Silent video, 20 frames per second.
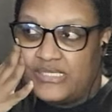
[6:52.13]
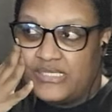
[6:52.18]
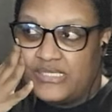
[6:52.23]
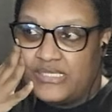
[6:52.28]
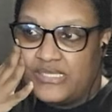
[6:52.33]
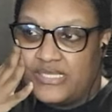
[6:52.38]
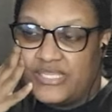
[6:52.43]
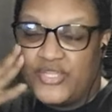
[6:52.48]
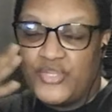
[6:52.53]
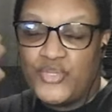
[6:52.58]

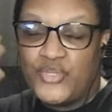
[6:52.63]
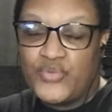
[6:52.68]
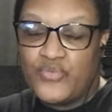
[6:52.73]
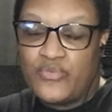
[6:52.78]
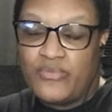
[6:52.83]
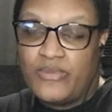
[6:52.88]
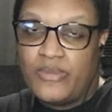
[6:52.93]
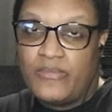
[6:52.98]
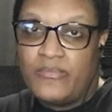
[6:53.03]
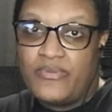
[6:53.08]
he couldn't
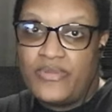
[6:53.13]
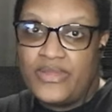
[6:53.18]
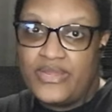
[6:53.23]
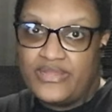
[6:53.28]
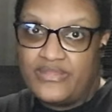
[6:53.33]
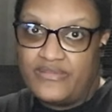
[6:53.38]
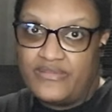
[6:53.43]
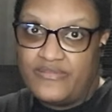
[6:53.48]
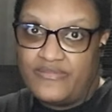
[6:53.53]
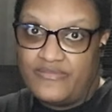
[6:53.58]
remember
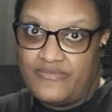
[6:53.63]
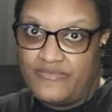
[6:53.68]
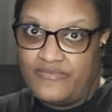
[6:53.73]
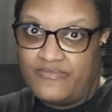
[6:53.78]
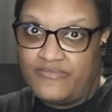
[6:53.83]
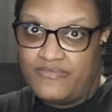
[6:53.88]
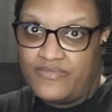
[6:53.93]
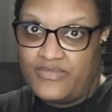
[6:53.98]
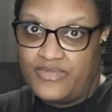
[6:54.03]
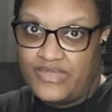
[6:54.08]
any of
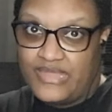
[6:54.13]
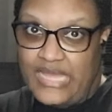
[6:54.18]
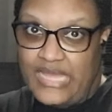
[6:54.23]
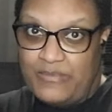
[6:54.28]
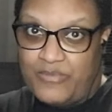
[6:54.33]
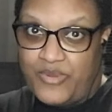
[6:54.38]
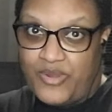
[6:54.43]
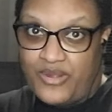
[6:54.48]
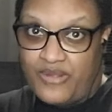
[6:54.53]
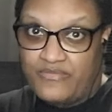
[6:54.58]
that
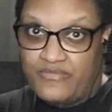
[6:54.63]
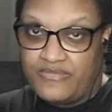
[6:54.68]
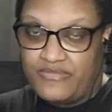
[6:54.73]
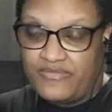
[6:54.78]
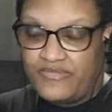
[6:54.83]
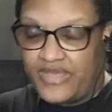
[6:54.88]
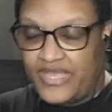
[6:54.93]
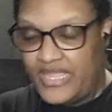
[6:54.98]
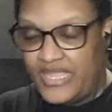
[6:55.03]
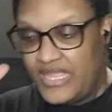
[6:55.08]
part of the
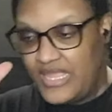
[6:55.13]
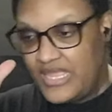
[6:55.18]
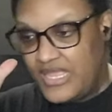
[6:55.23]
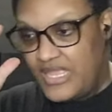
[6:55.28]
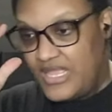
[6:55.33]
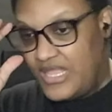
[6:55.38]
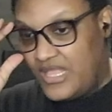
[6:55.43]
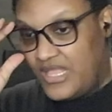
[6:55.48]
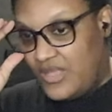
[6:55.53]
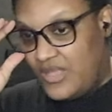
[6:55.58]
fight.
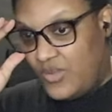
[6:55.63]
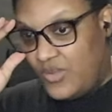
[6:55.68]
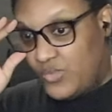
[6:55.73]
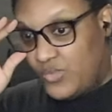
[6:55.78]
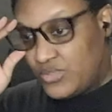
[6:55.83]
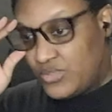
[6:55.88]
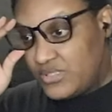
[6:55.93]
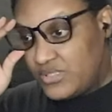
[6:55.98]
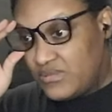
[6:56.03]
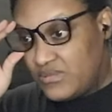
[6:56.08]

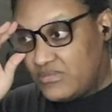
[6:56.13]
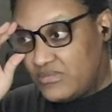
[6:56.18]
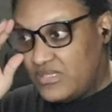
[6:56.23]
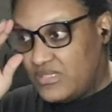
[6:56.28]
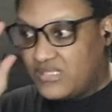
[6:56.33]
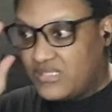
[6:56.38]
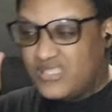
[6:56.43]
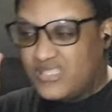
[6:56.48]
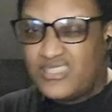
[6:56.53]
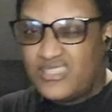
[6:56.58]
Also, the
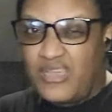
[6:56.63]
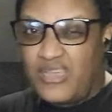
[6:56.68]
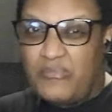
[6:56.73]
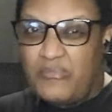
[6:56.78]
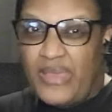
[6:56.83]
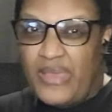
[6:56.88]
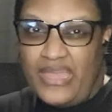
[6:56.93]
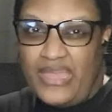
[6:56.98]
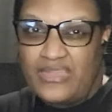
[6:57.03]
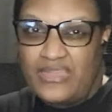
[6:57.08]

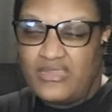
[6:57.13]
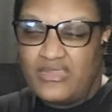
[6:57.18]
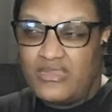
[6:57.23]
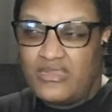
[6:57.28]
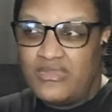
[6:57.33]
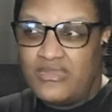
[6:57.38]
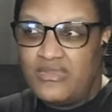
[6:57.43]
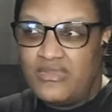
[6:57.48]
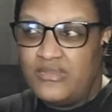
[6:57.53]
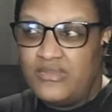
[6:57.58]
scumbag
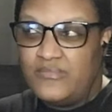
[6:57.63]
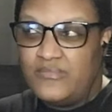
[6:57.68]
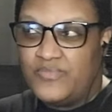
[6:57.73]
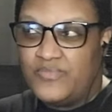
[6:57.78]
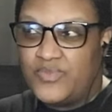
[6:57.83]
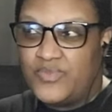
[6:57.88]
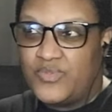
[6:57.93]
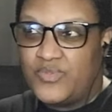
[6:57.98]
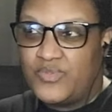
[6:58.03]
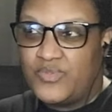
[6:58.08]

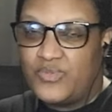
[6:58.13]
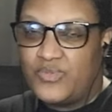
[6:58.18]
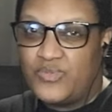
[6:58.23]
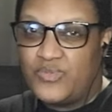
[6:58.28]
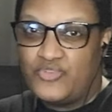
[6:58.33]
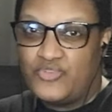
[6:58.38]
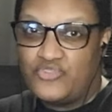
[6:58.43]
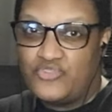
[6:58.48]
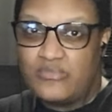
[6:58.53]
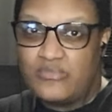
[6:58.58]
who
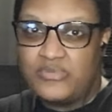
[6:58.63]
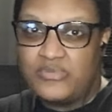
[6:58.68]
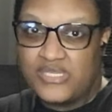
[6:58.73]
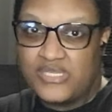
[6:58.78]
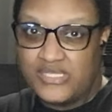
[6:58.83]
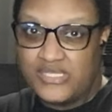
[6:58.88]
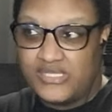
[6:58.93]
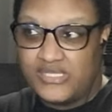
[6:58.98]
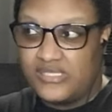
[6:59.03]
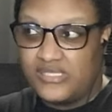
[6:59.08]
troubled
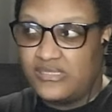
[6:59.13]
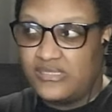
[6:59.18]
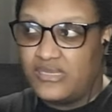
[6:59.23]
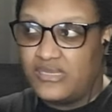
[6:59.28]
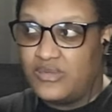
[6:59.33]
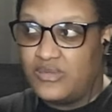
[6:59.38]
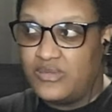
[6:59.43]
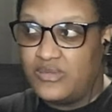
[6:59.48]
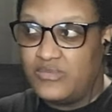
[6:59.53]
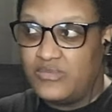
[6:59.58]
his
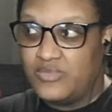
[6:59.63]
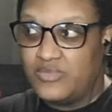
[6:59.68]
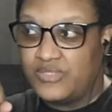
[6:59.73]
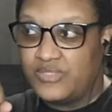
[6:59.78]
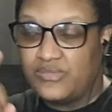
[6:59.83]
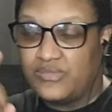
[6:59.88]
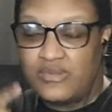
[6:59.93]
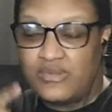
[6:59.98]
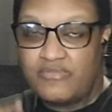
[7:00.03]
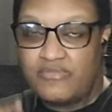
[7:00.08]
sister was
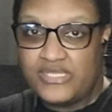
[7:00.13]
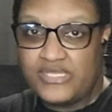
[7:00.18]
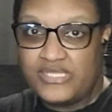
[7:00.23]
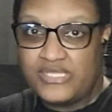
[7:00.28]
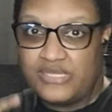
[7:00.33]
arrested